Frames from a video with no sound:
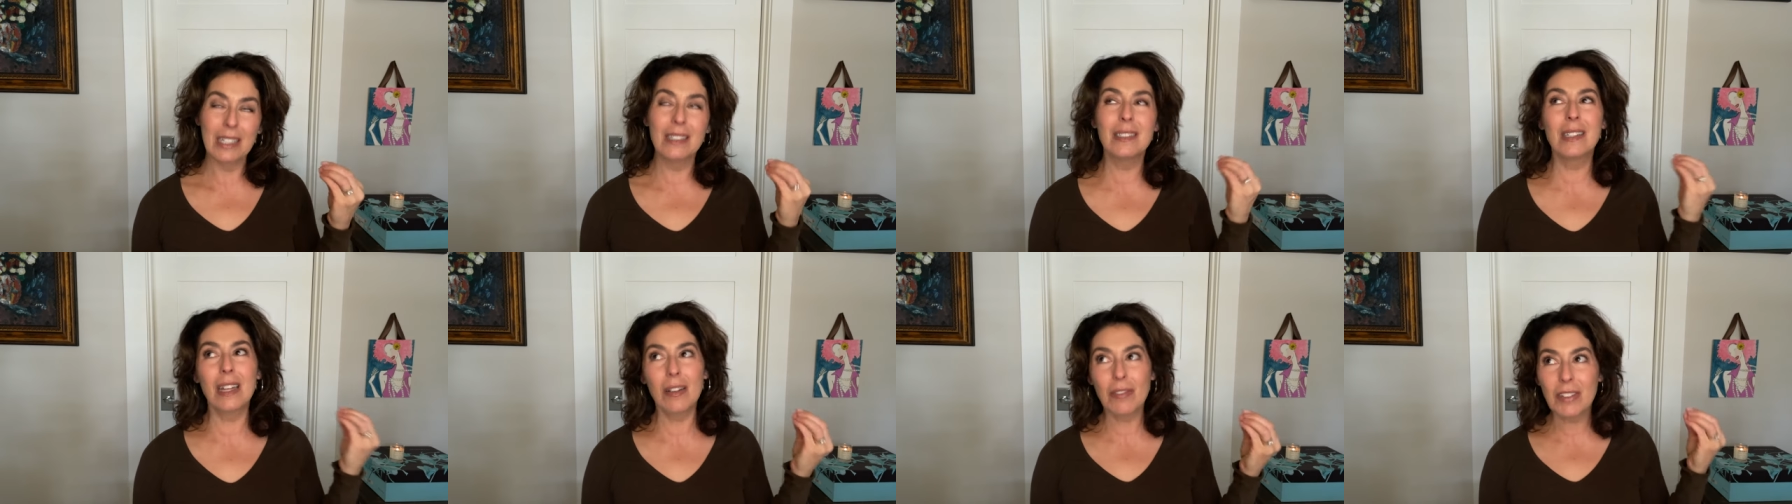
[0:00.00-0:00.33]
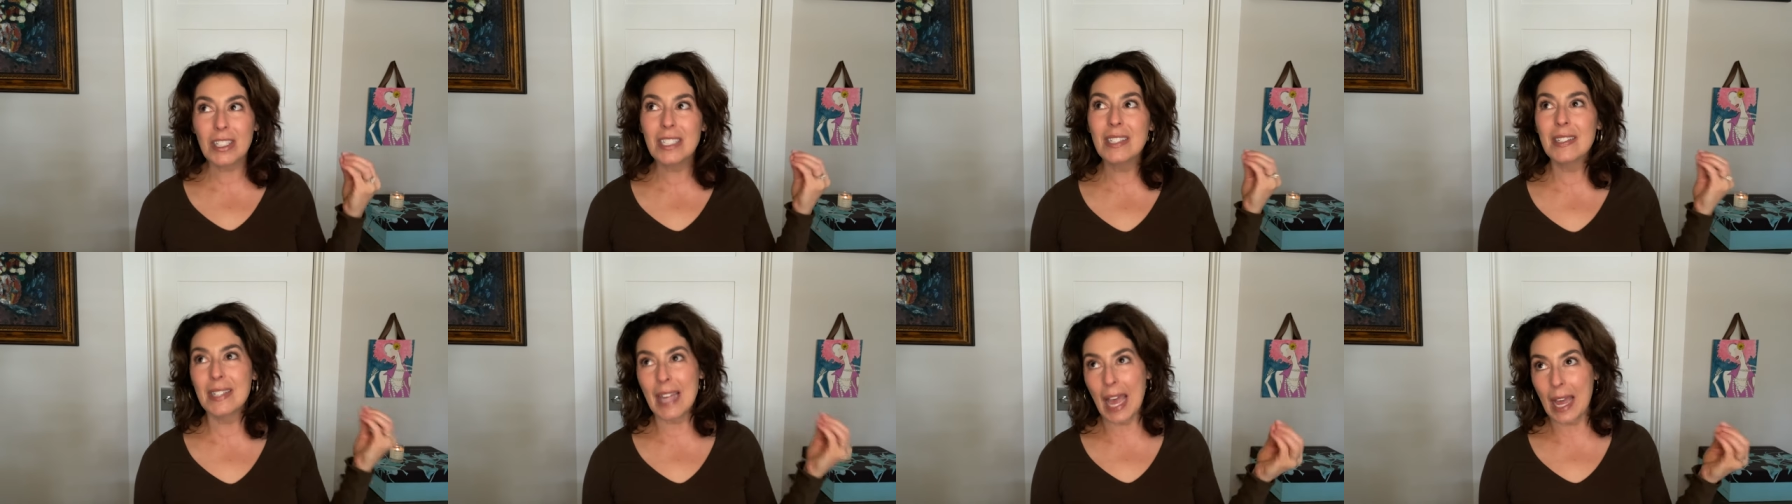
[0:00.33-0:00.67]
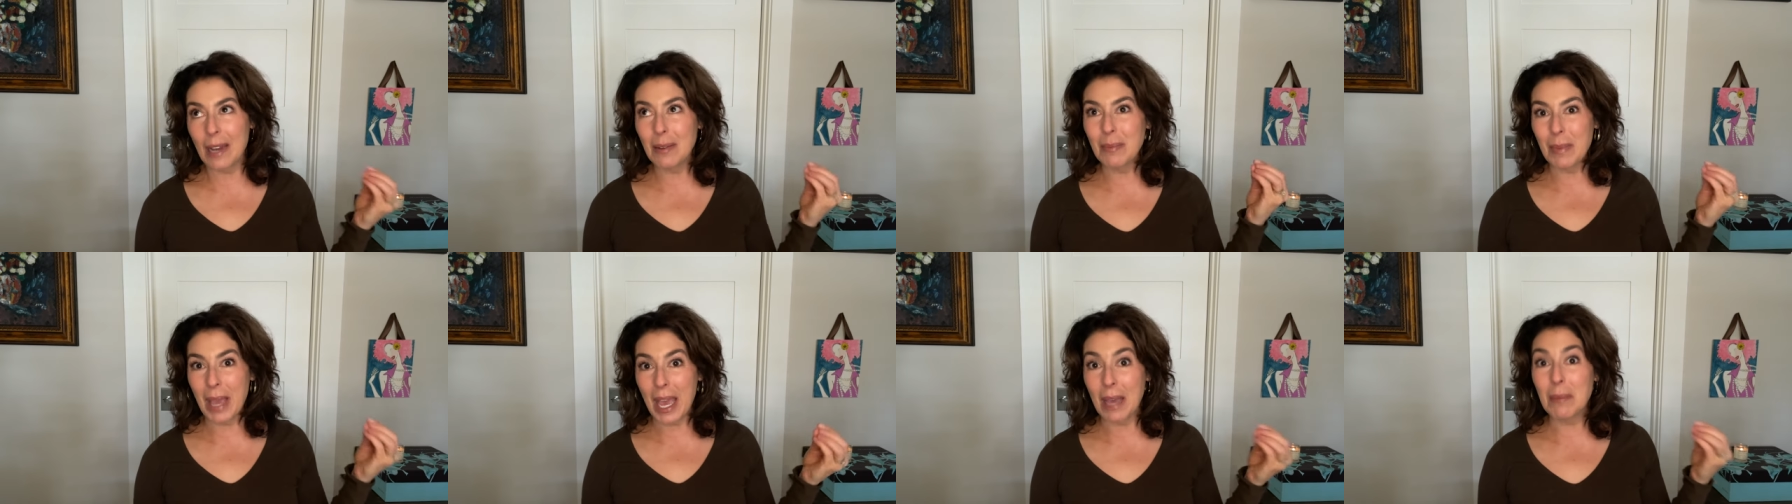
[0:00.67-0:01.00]
It's definitely
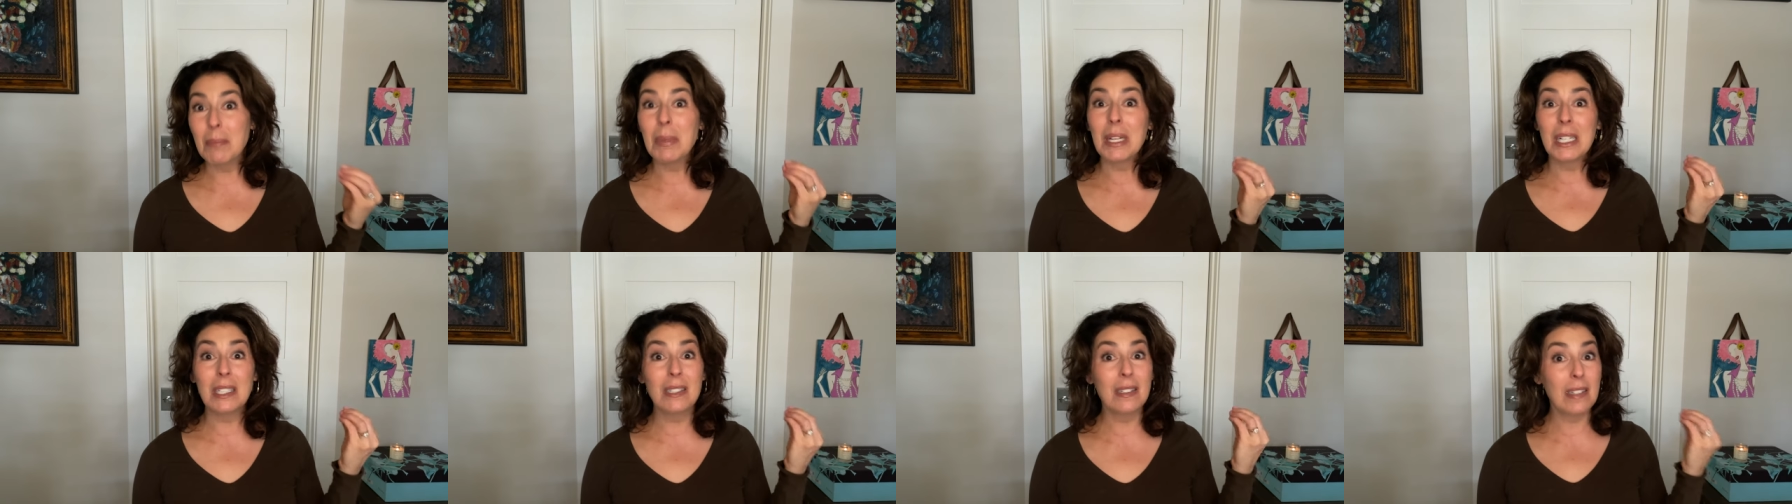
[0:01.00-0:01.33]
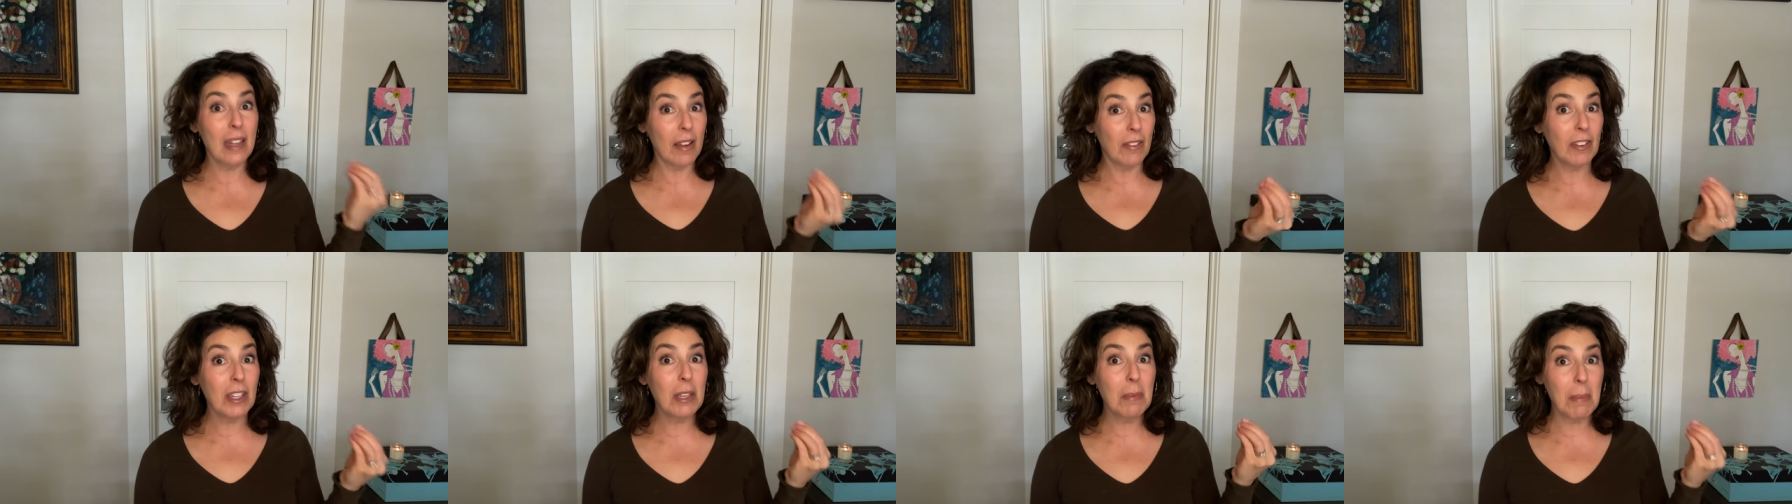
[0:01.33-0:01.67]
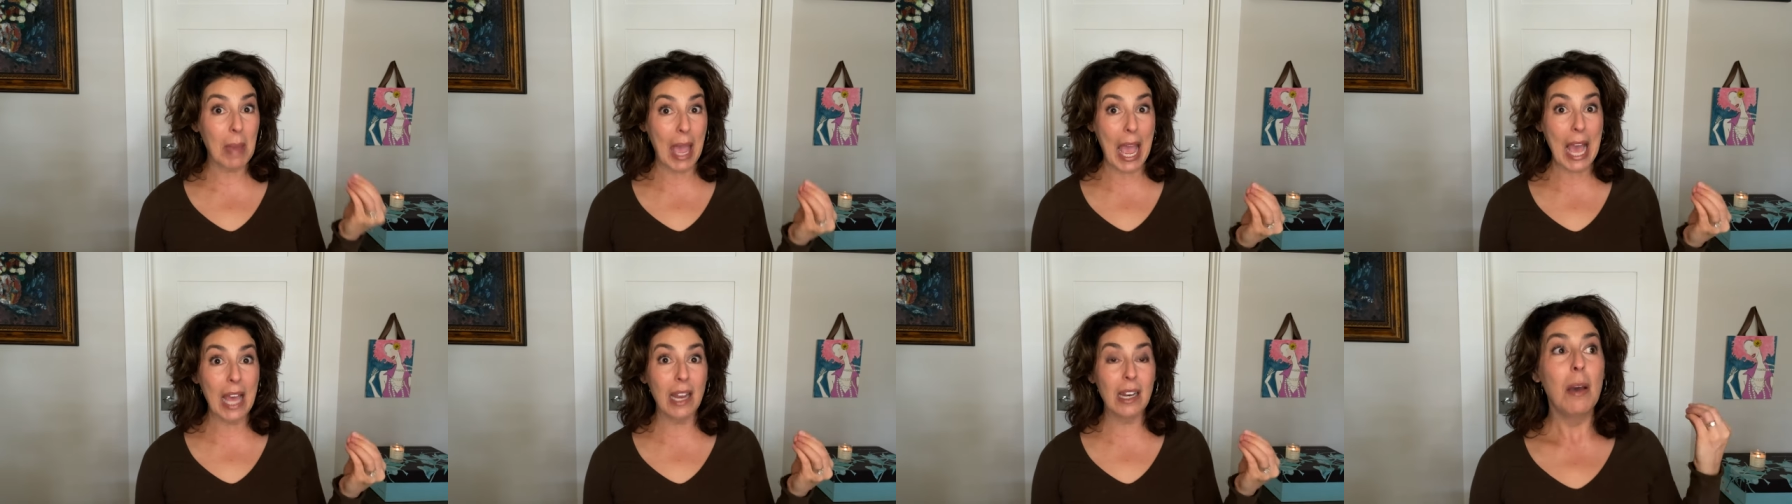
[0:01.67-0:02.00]
satin matte, but it's definitely
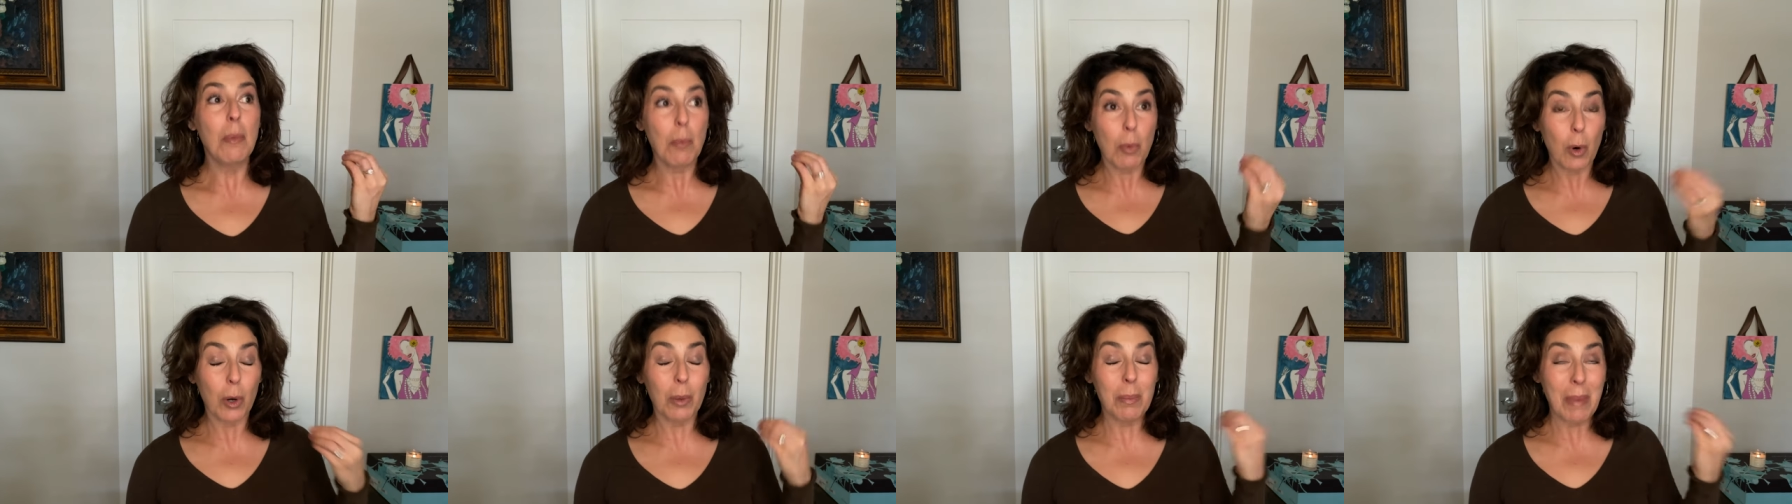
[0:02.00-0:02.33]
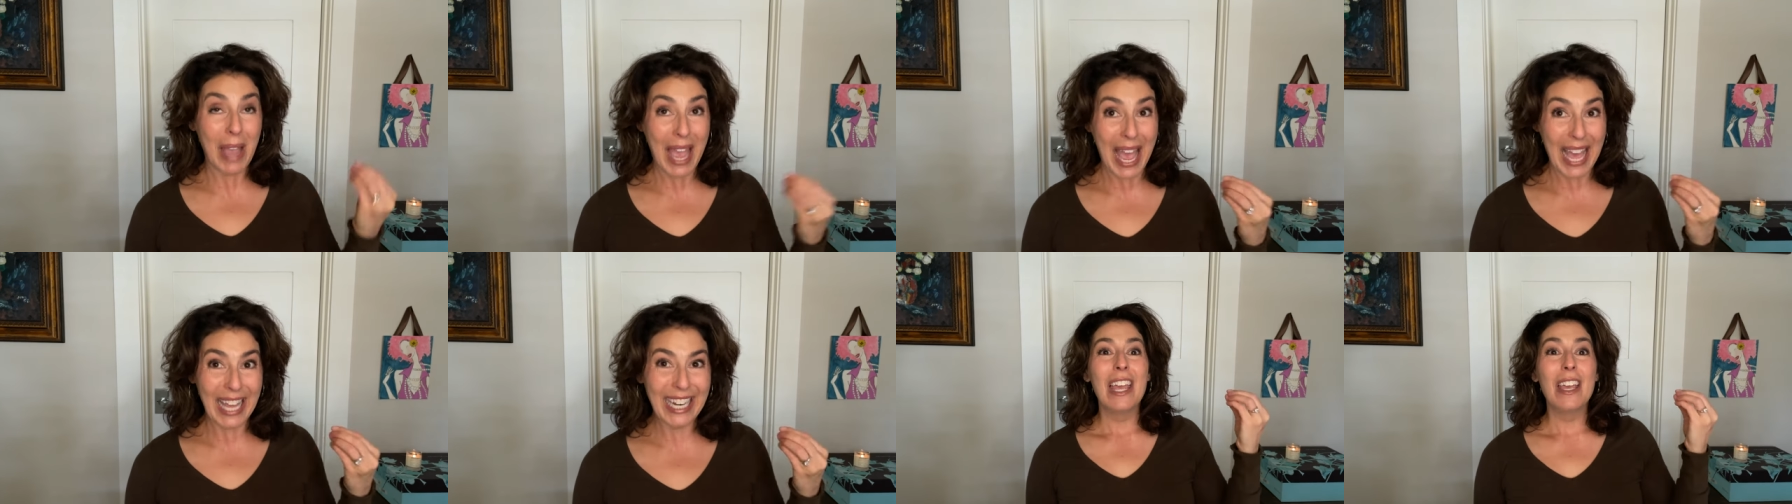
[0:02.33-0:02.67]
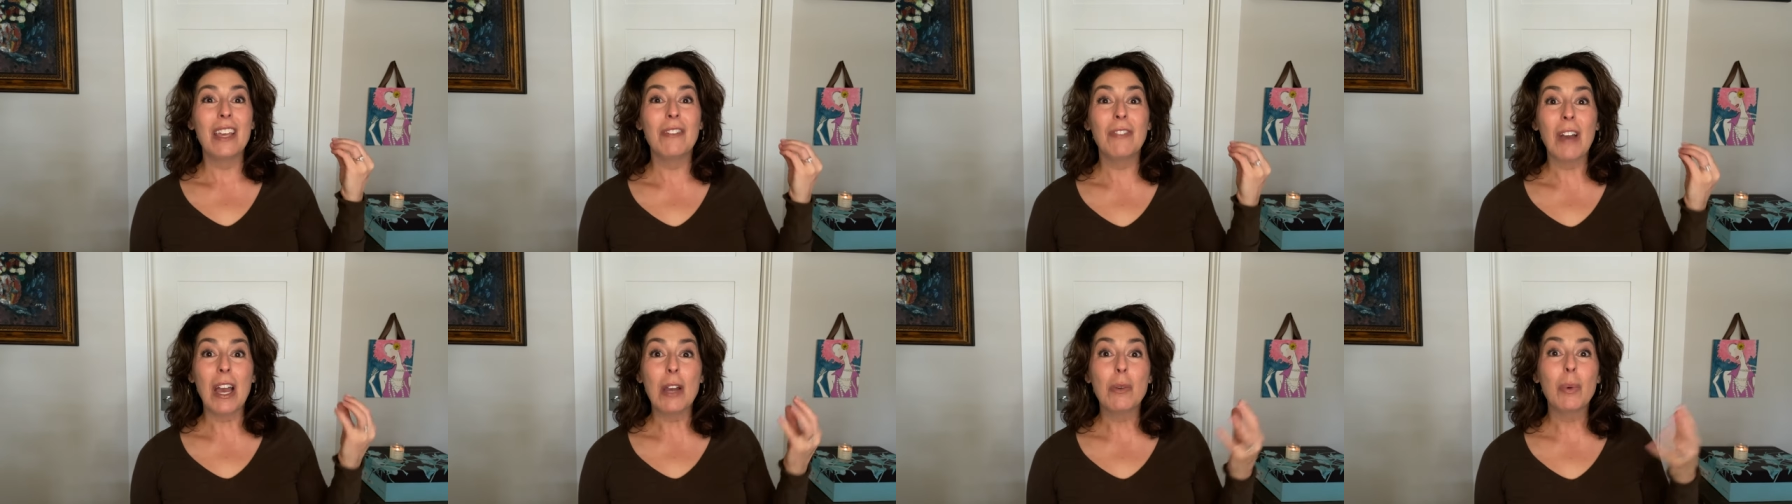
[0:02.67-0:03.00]
matte, more matte.
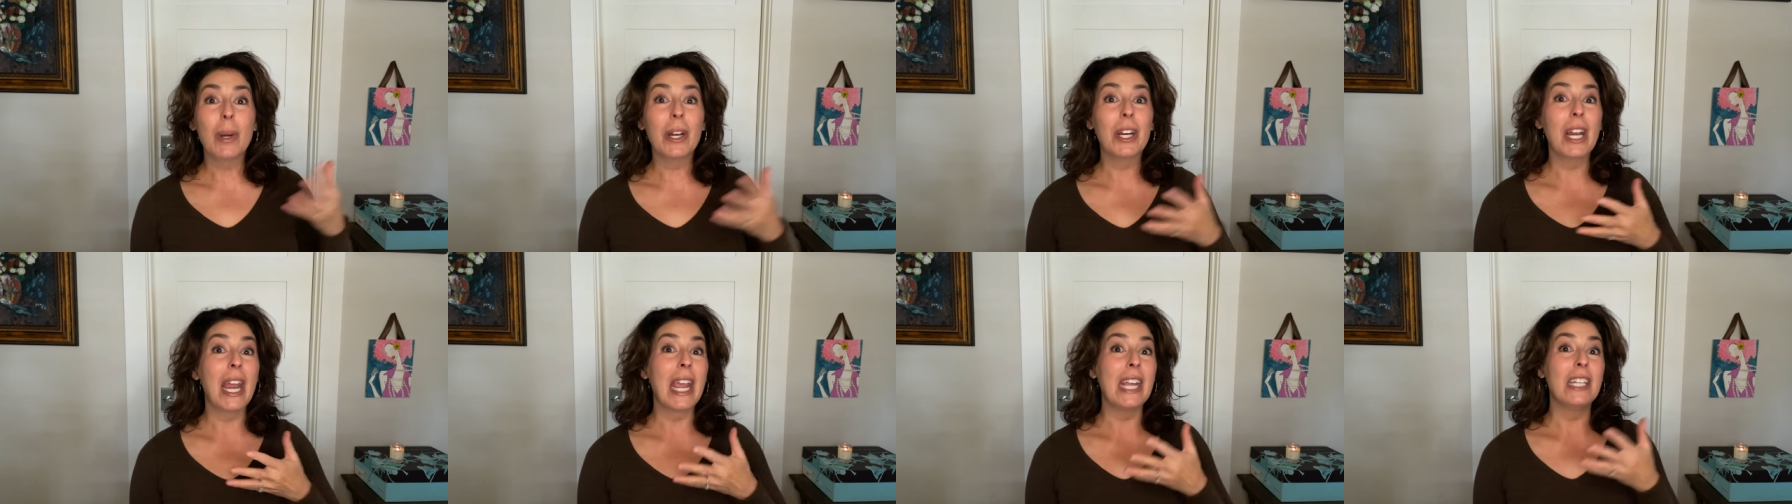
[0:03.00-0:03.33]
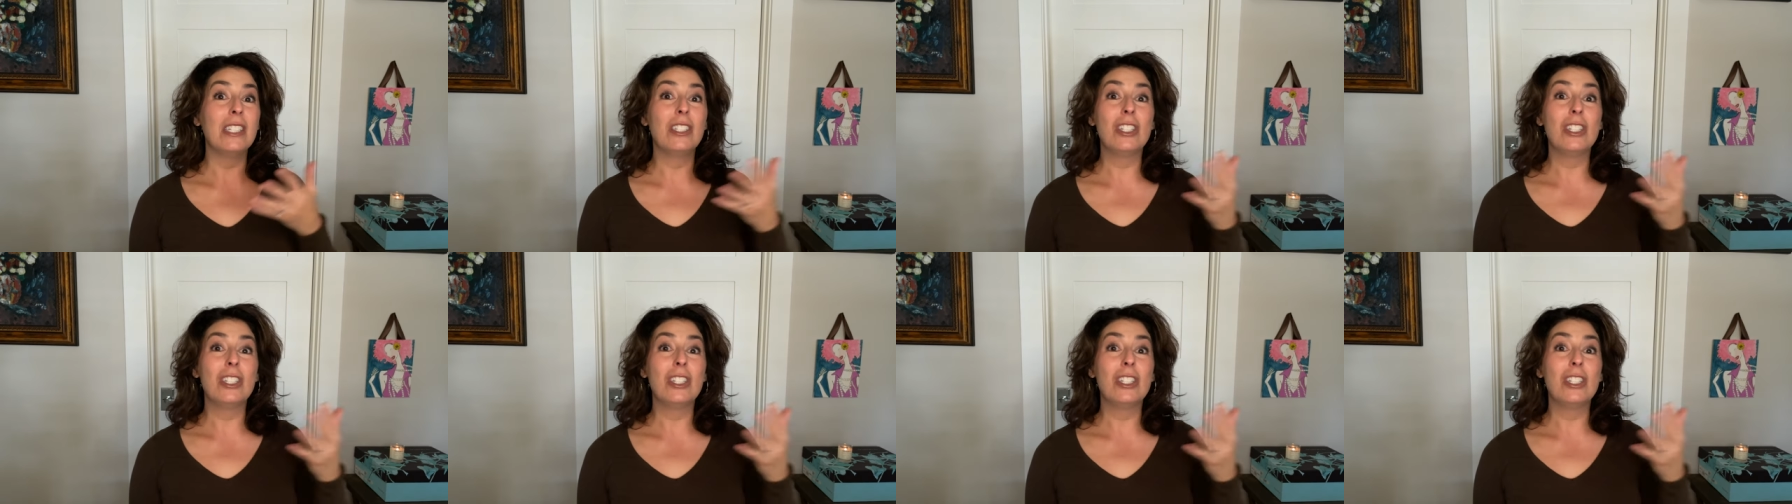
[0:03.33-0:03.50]
If I wear a